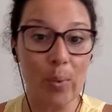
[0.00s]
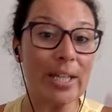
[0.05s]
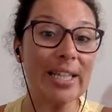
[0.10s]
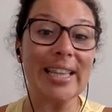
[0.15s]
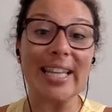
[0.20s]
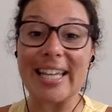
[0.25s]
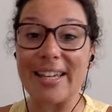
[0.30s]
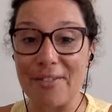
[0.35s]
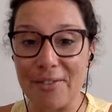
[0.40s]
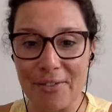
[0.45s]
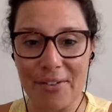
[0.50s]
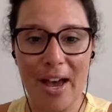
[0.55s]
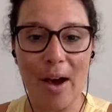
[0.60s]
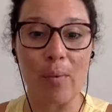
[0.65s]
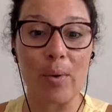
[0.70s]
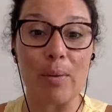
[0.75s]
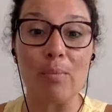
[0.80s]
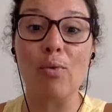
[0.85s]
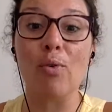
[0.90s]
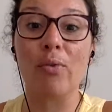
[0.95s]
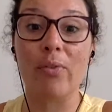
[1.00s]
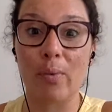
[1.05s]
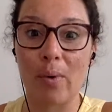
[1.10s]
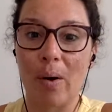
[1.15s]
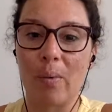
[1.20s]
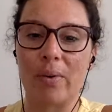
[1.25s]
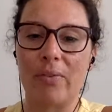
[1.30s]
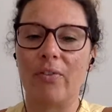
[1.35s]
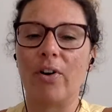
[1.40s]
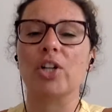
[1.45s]
live, how we move, and
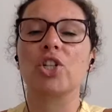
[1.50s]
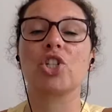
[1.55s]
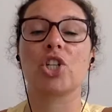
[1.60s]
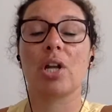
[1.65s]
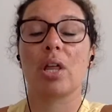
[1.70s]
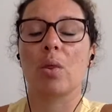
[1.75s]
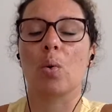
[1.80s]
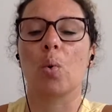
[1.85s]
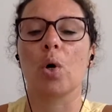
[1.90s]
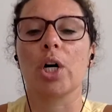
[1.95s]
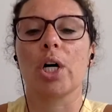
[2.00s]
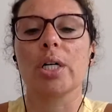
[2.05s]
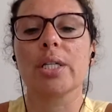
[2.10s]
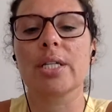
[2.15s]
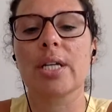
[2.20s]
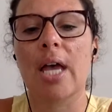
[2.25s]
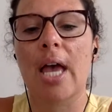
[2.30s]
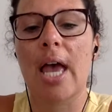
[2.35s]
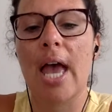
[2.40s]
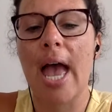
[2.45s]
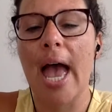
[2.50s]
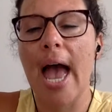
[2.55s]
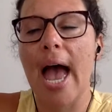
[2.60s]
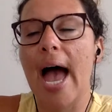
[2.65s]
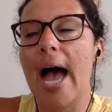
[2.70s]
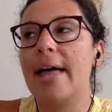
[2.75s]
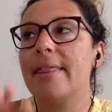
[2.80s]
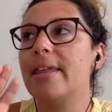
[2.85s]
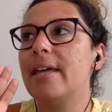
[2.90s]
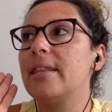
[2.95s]
how we function in the world.
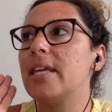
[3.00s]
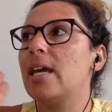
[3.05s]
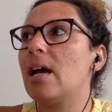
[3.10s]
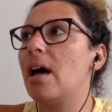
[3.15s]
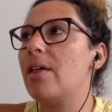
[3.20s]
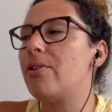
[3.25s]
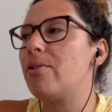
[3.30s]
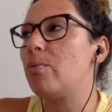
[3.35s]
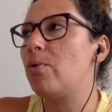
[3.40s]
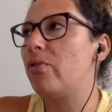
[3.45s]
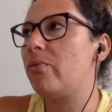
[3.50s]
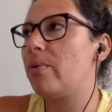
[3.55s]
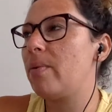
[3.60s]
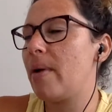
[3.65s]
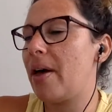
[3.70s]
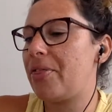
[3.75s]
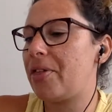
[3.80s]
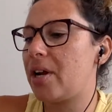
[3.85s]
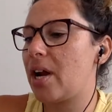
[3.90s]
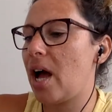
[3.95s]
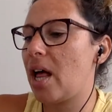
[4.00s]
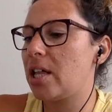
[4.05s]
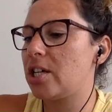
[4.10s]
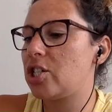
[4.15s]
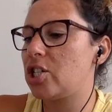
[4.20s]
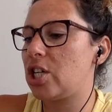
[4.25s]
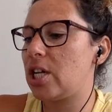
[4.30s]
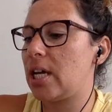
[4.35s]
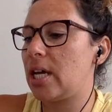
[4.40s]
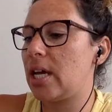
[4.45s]
And then the other movement
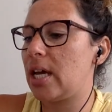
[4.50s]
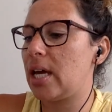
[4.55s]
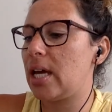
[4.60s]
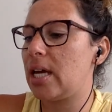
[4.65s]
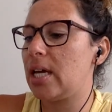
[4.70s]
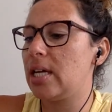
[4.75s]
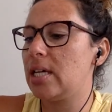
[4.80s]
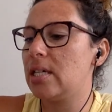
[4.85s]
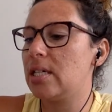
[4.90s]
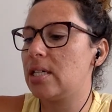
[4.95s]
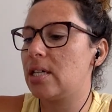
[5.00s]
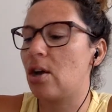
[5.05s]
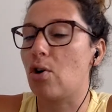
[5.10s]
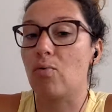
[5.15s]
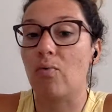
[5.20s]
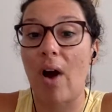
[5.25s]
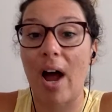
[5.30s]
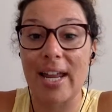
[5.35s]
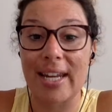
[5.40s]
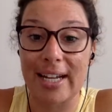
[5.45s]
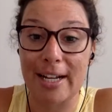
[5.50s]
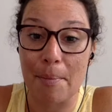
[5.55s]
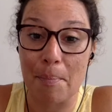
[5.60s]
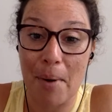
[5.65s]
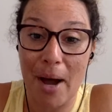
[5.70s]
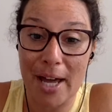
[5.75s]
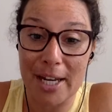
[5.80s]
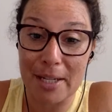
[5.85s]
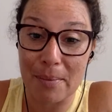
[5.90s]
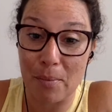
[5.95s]
methodology is erotic
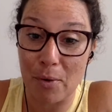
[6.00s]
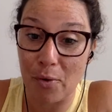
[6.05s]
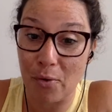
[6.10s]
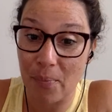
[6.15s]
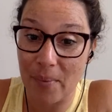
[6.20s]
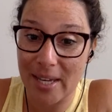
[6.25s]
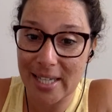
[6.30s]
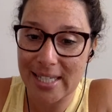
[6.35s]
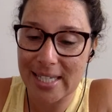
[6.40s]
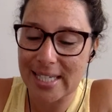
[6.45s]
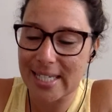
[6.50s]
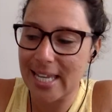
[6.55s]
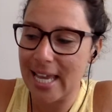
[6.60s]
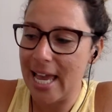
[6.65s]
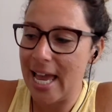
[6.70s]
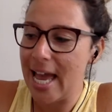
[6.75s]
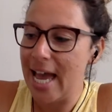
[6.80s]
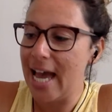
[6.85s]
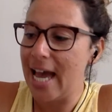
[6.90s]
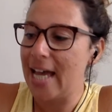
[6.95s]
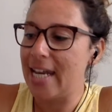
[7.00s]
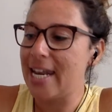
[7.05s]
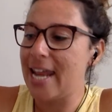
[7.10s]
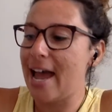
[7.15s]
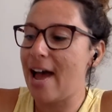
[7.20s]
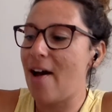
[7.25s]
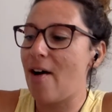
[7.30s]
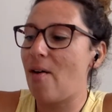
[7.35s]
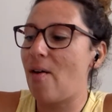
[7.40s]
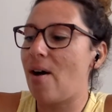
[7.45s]
body movement.
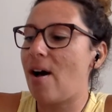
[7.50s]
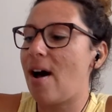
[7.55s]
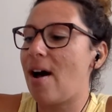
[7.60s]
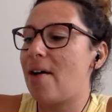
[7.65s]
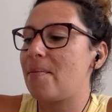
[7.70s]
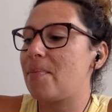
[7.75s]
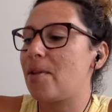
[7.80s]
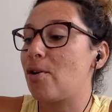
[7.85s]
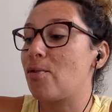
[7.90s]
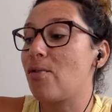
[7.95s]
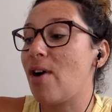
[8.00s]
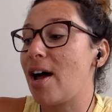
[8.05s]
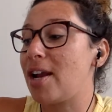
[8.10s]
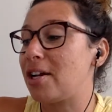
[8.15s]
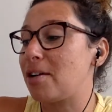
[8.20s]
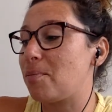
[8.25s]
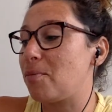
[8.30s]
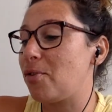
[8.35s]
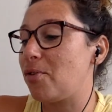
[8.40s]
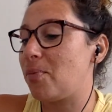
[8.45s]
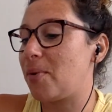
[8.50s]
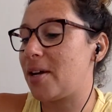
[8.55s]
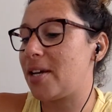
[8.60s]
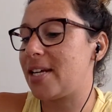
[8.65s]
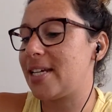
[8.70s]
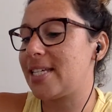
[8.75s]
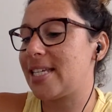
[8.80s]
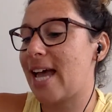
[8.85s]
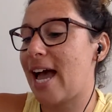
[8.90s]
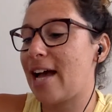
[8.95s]
Now, erotic
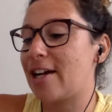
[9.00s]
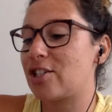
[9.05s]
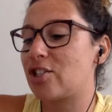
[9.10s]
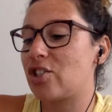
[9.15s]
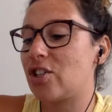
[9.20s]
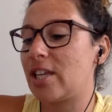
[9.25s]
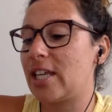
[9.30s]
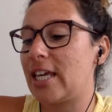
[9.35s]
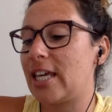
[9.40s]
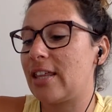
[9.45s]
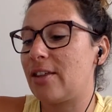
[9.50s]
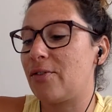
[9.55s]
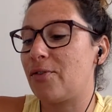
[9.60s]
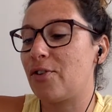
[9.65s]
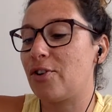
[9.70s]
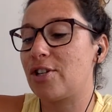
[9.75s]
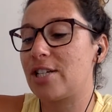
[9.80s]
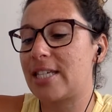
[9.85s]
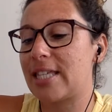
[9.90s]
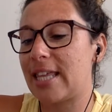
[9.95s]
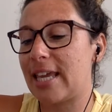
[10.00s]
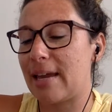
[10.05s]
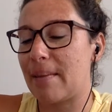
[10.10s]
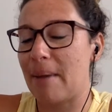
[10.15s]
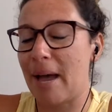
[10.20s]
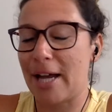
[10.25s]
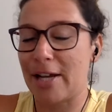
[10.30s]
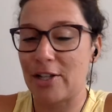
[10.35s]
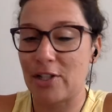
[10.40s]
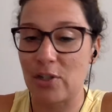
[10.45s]
movement is actually the first thing
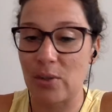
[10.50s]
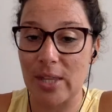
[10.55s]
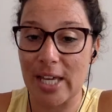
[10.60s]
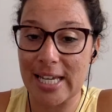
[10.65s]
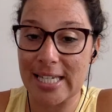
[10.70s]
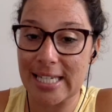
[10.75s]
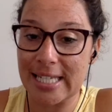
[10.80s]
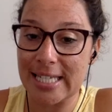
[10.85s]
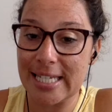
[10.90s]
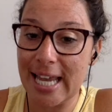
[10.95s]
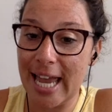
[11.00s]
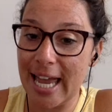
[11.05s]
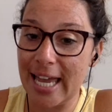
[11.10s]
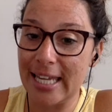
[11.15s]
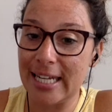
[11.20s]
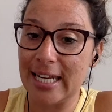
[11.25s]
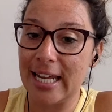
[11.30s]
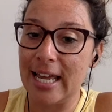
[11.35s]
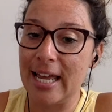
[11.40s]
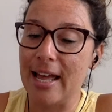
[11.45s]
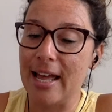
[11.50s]
back in 2010